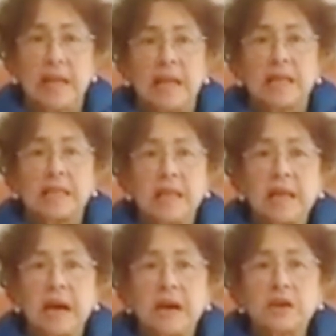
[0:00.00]
They
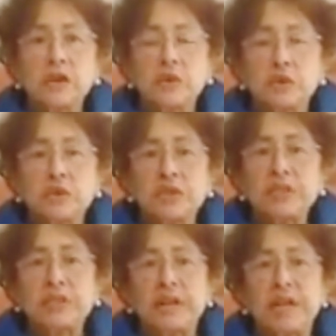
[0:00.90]
are
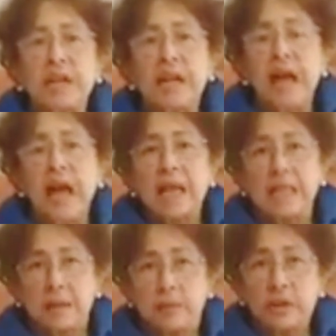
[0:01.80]
used,
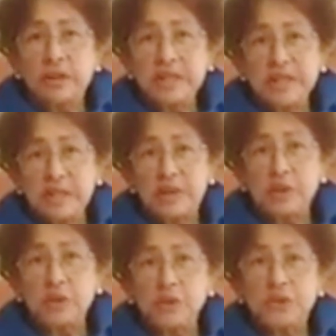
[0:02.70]
their bodies are
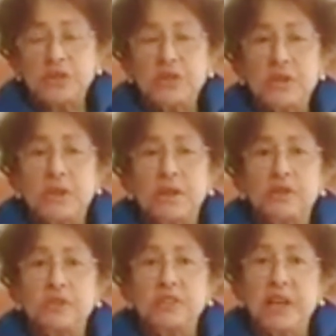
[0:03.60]
used
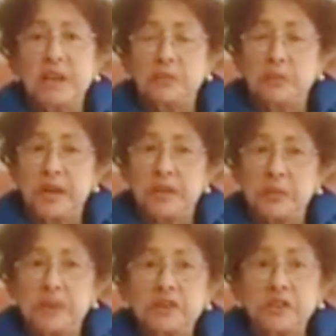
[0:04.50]
to celebrate
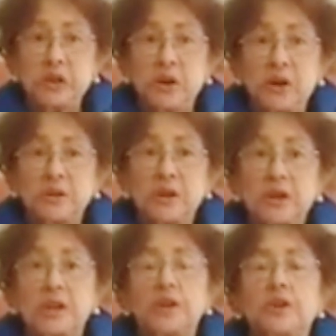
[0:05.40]
victory on,
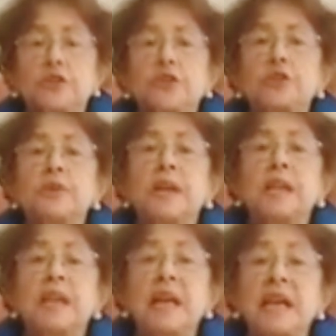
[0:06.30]
to
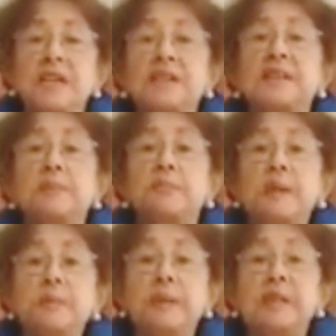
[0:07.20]
humiliate the
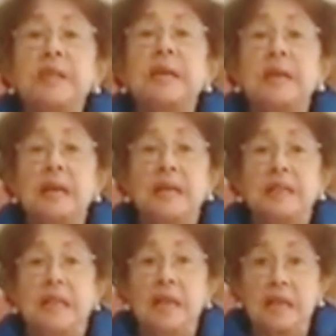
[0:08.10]
people
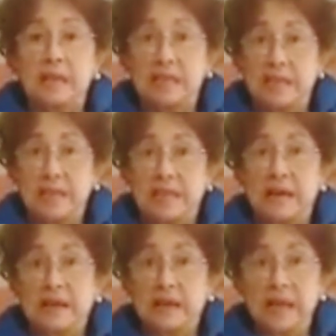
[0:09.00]
they
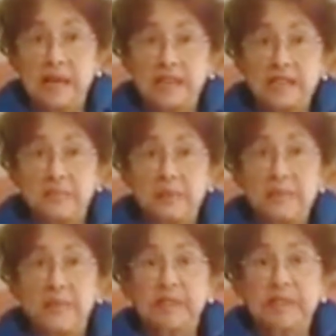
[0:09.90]
are against, the
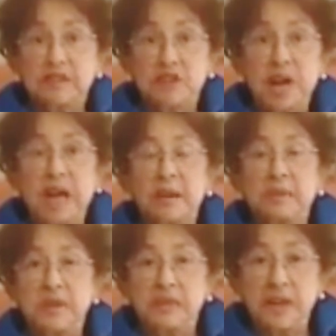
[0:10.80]
people, the tribe,
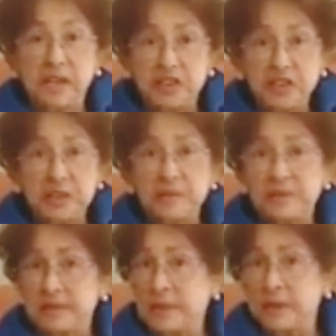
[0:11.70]
the religion.
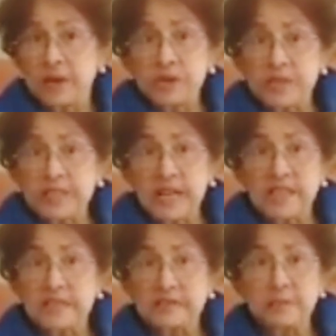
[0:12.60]
They want to
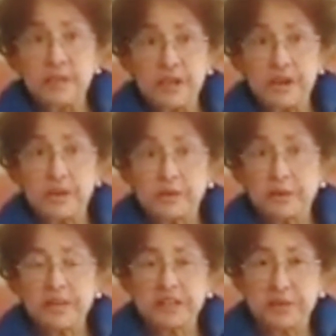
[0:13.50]
insult everybody on a
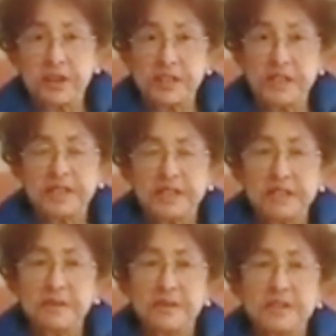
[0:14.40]
woman's body, it
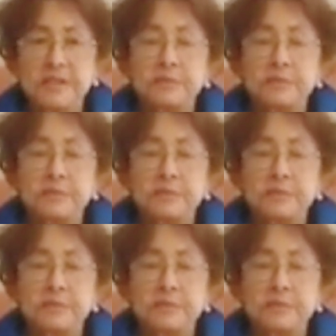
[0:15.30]
seems.